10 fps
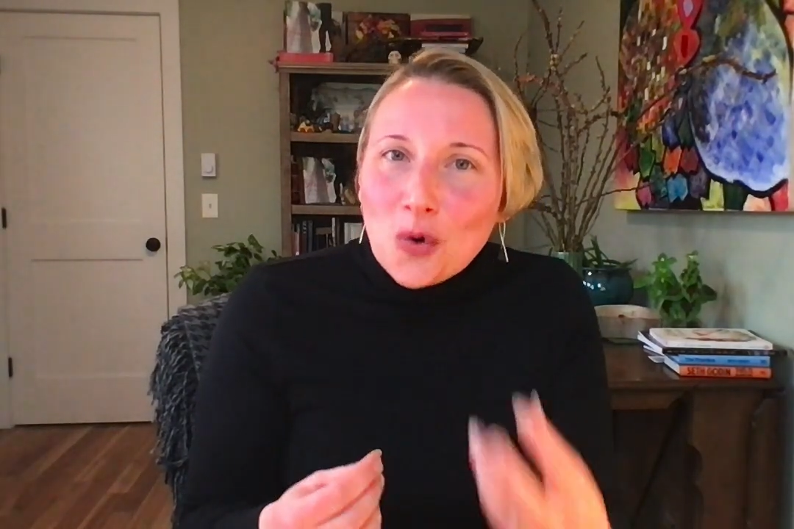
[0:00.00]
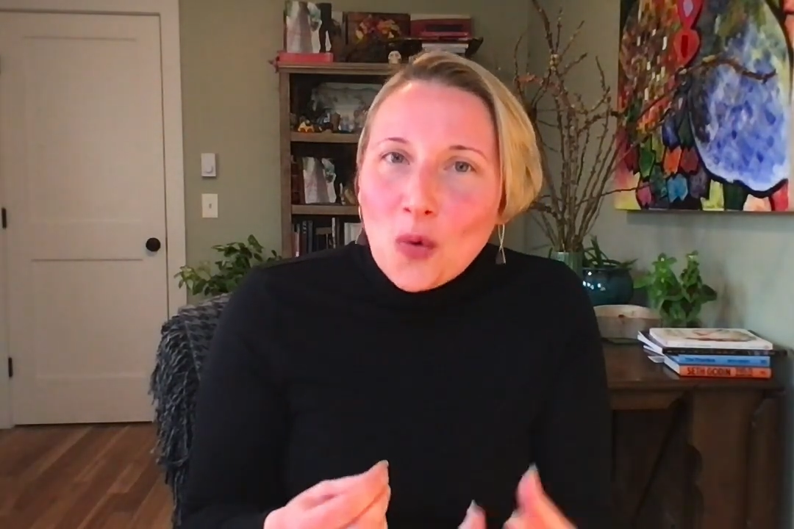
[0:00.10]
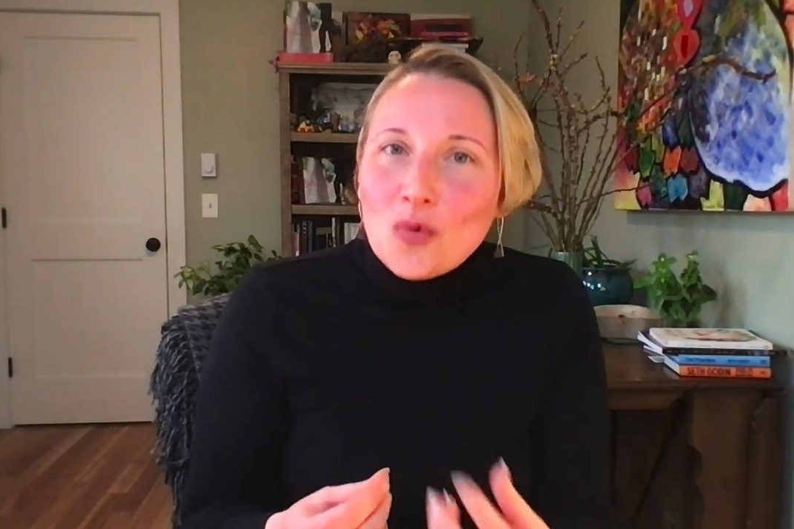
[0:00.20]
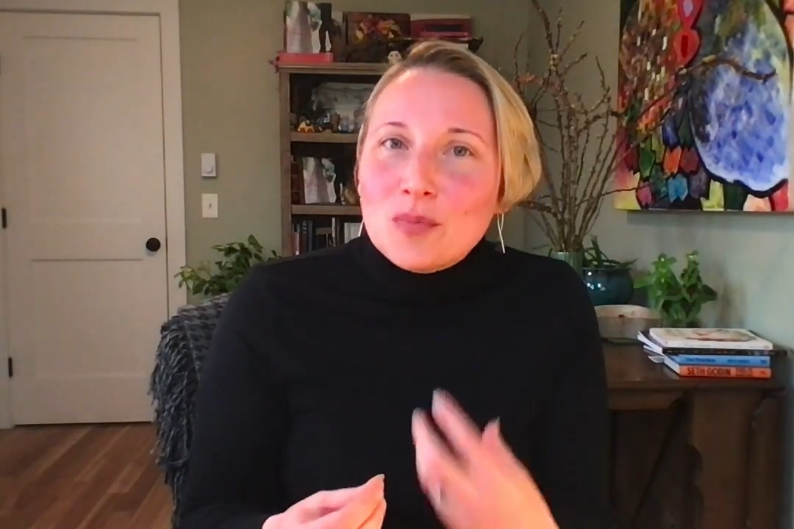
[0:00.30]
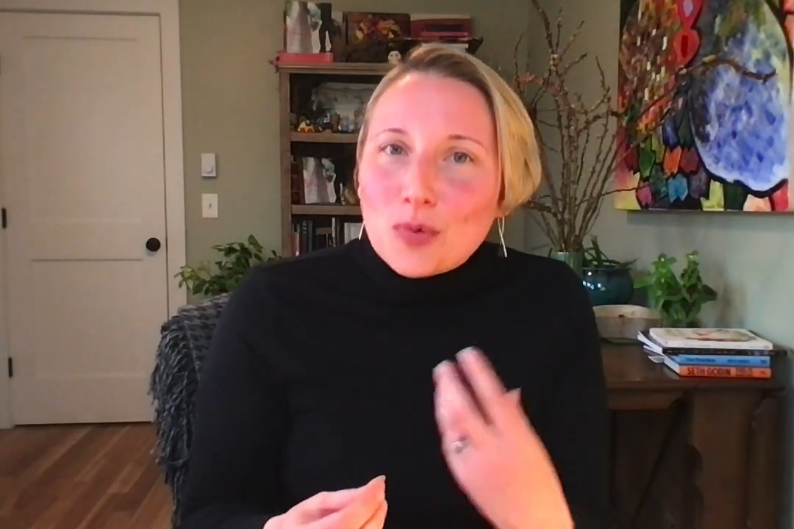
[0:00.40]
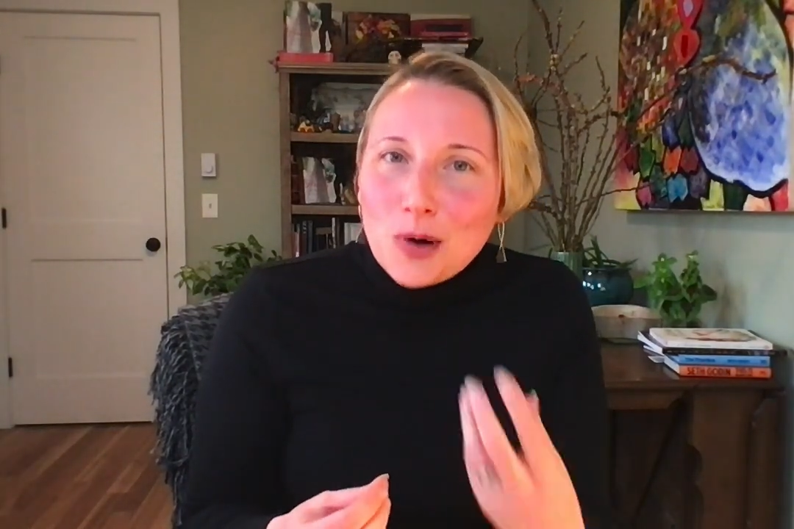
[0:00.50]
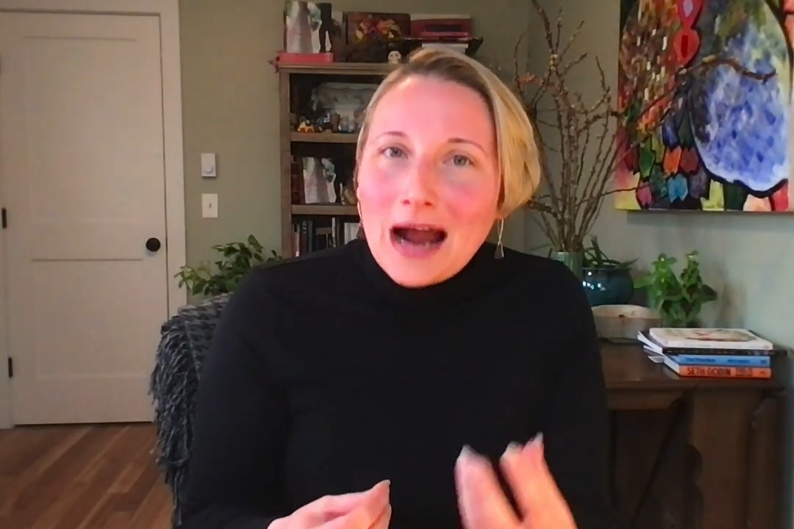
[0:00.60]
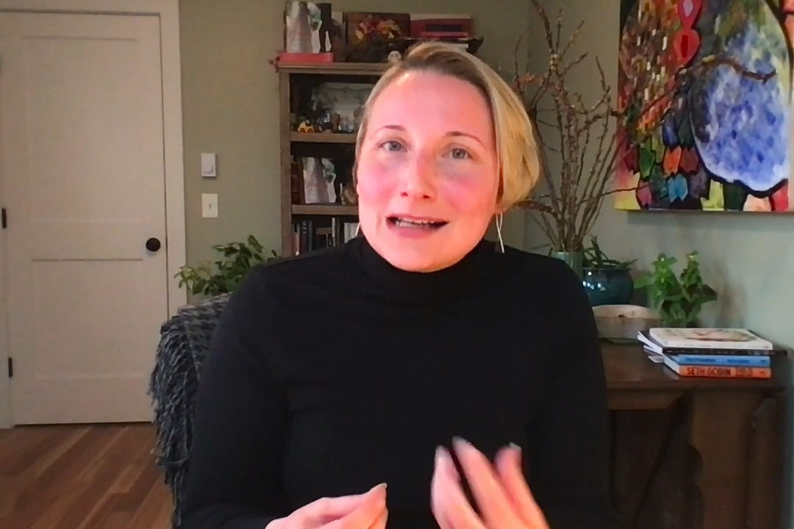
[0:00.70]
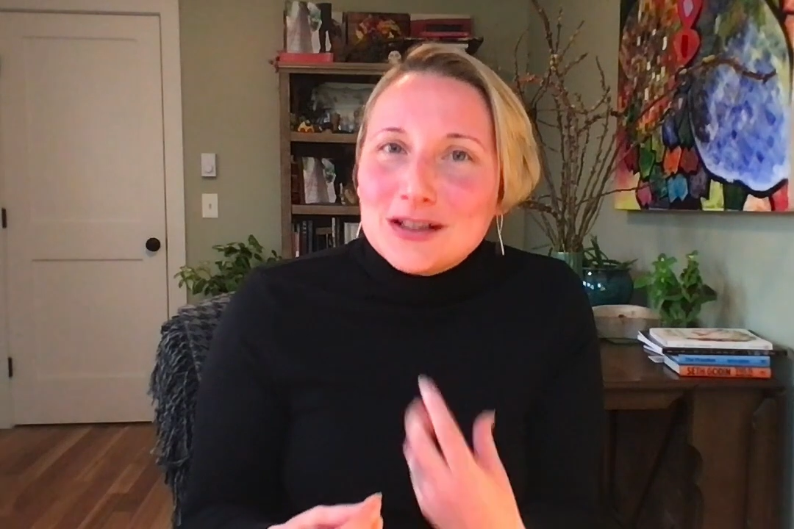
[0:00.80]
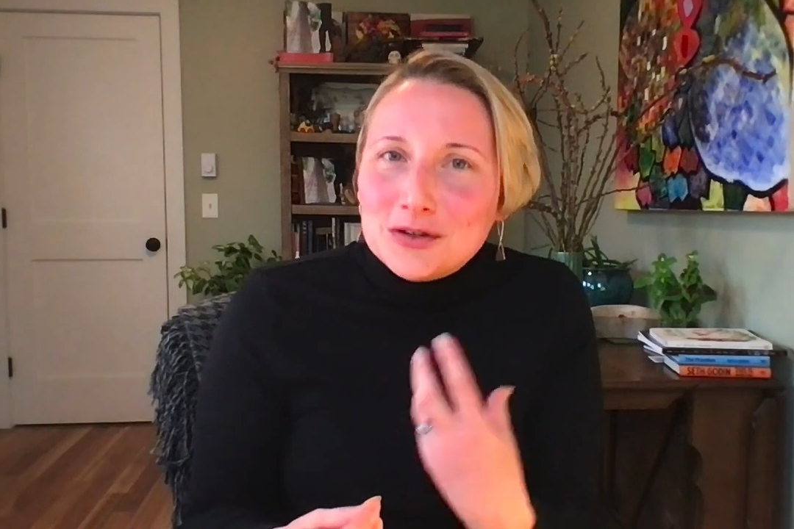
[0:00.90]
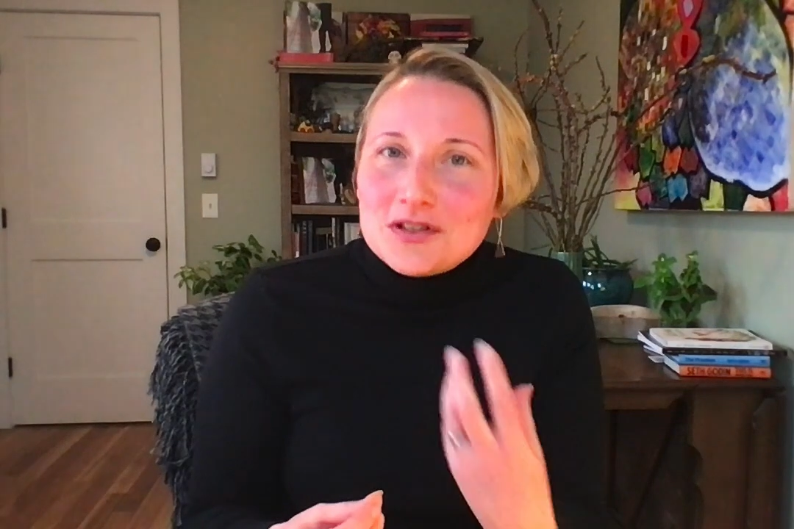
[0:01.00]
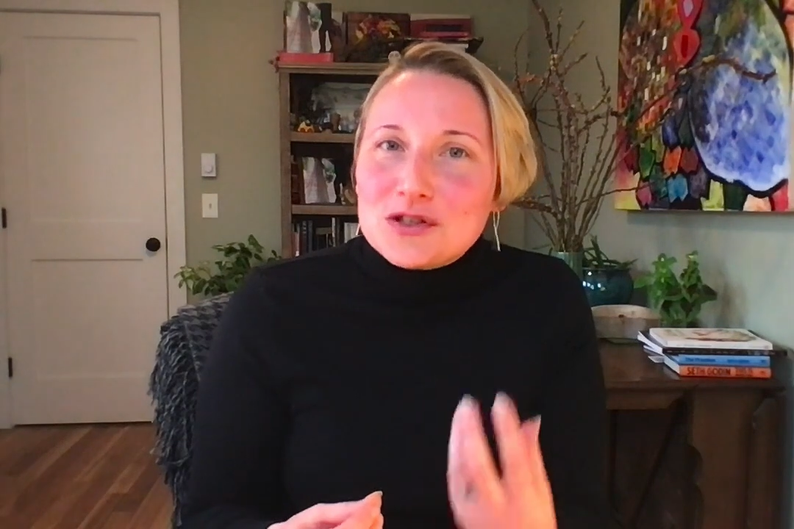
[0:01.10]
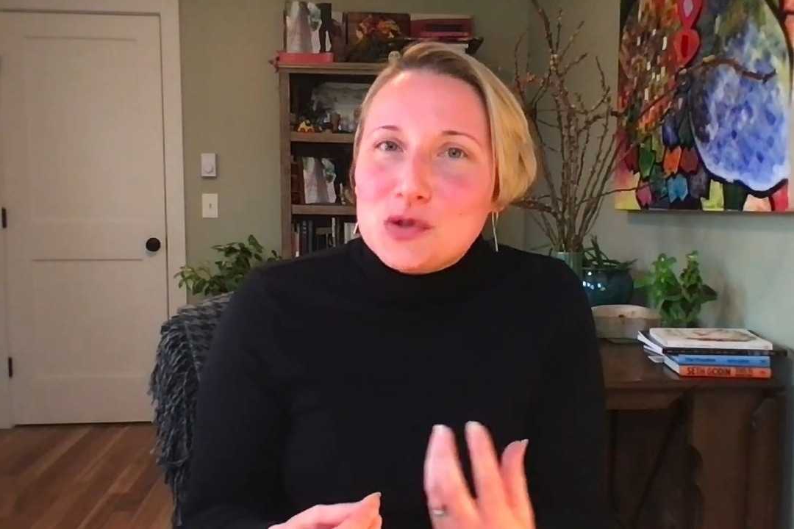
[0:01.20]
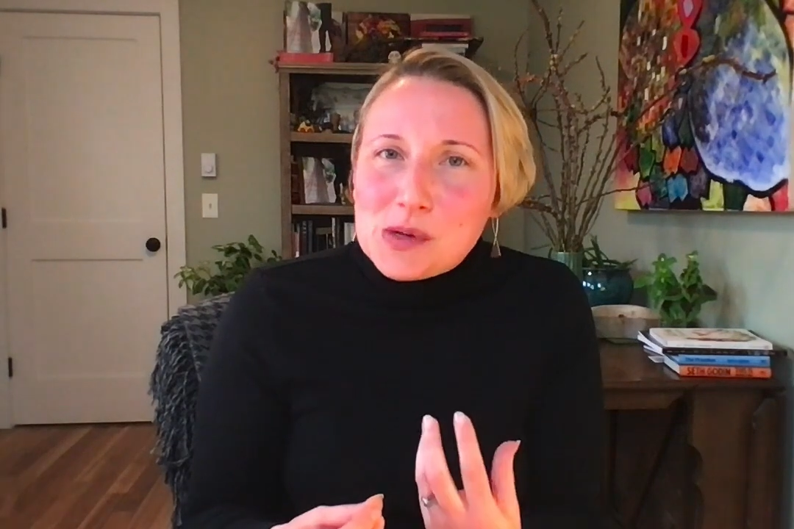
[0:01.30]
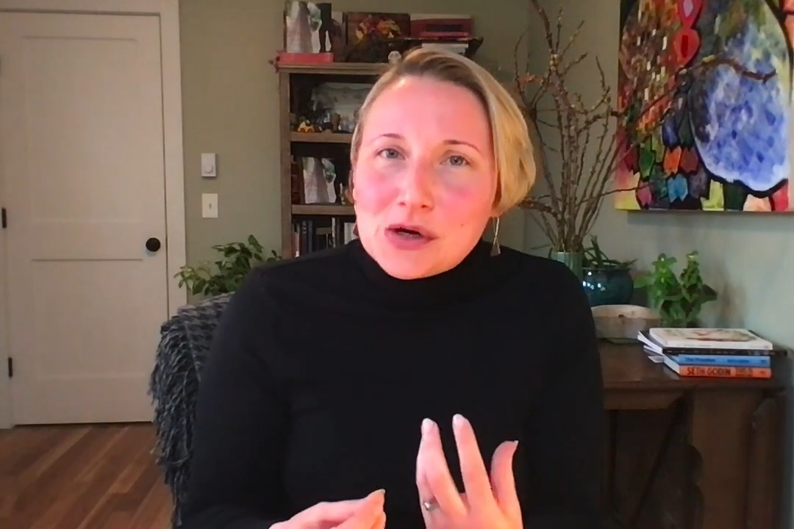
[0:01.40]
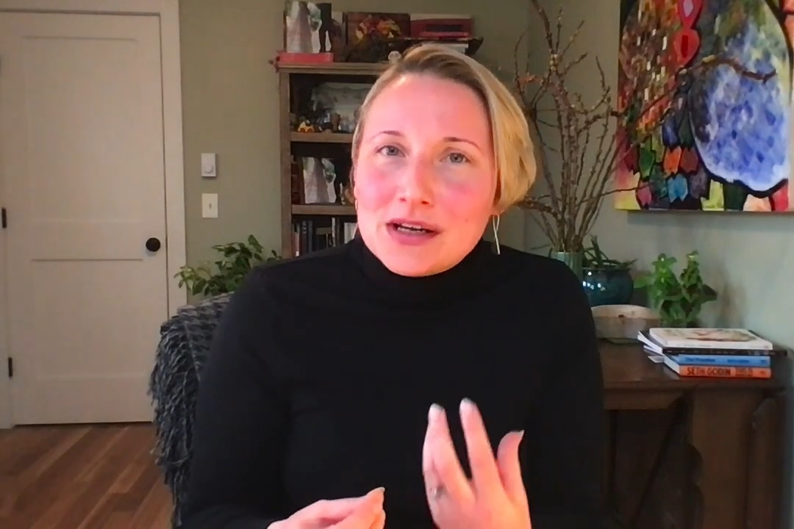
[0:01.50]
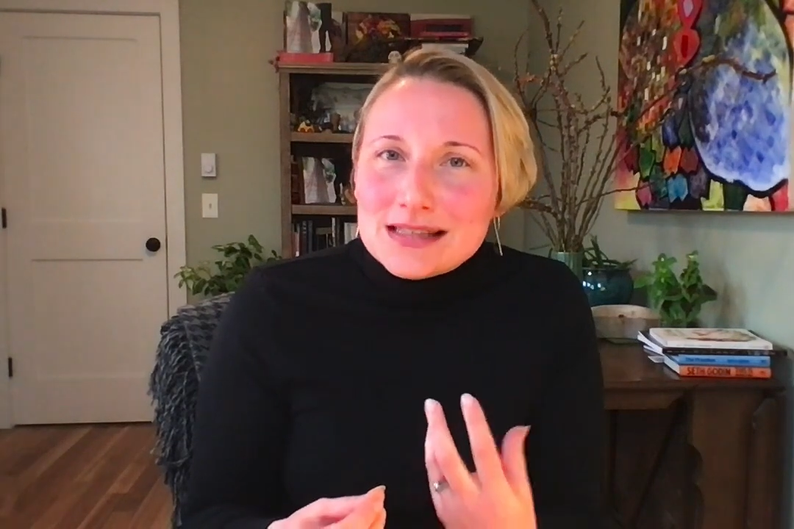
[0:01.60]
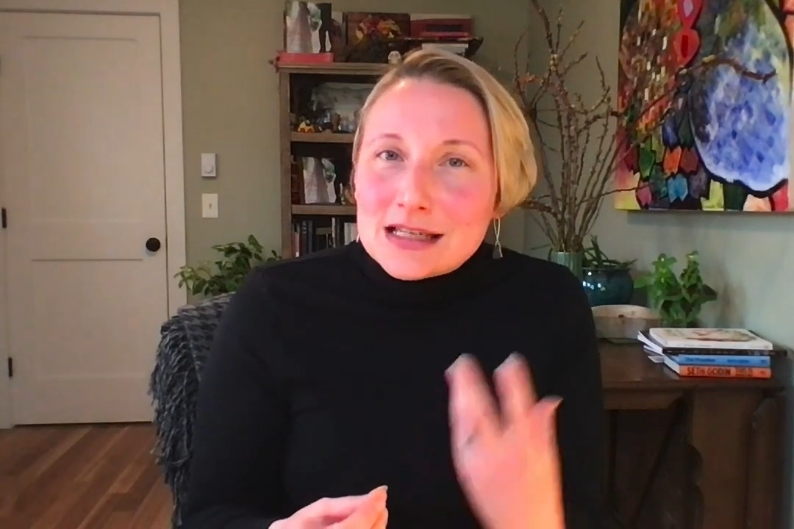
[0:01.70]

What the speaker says: own practical experience